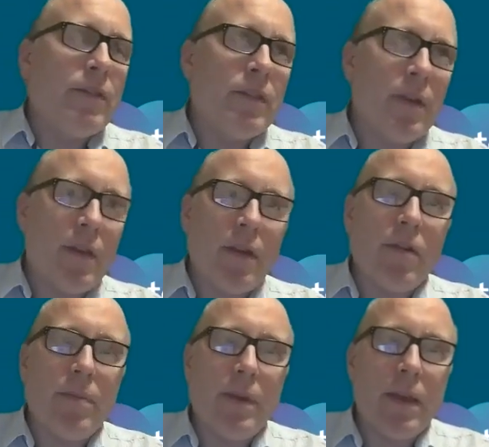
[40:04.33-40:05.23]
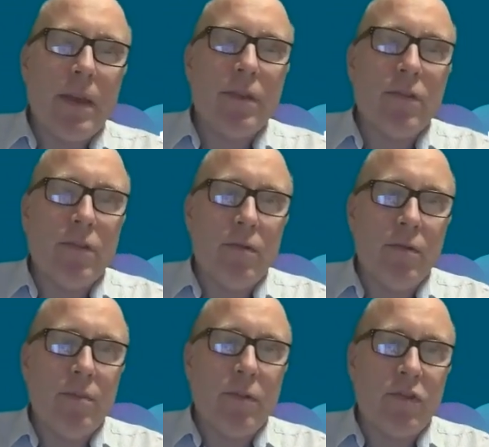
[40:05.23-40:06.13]
physiotherapy
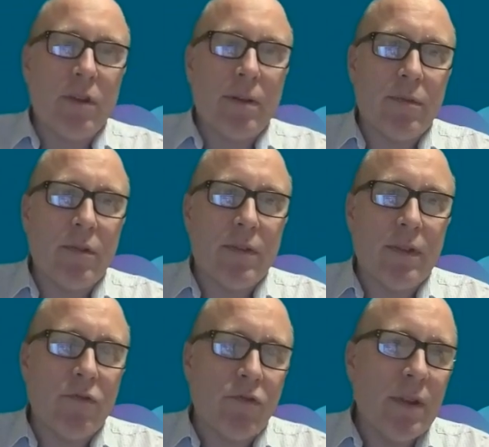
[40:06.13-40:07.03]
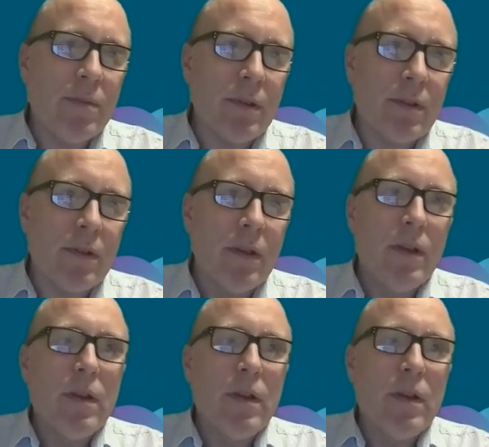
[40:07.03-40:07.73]
into botulinum toxin treatment,